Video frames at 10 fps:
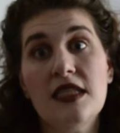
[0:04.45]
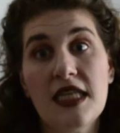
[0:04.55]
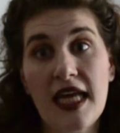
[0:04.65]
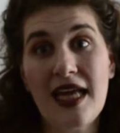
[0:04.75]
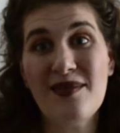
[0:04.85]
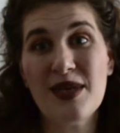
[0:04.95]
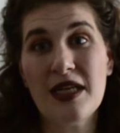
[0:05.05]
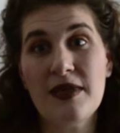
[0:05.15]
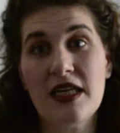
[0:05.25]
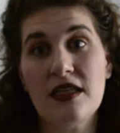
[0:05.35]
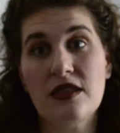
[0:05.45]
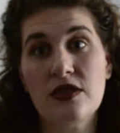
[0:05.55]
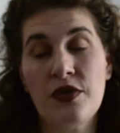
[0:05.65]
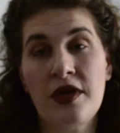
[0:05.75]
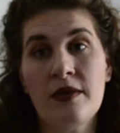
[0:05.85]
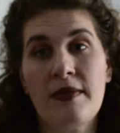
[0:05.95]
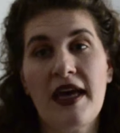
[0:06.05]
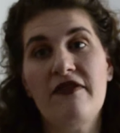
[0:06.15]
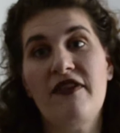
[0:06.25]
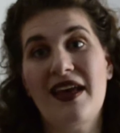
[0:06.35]
Today I'm going to be doing
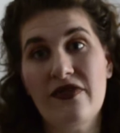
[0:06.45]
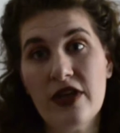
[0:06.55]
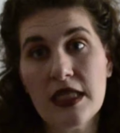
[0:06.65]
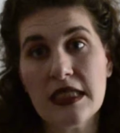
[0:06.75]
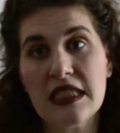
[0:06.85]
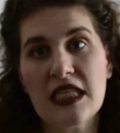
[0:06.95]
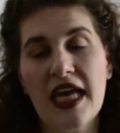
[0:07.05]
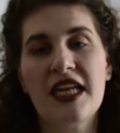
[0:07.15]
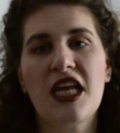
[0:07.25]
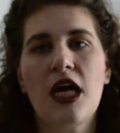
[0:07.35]
my favorites and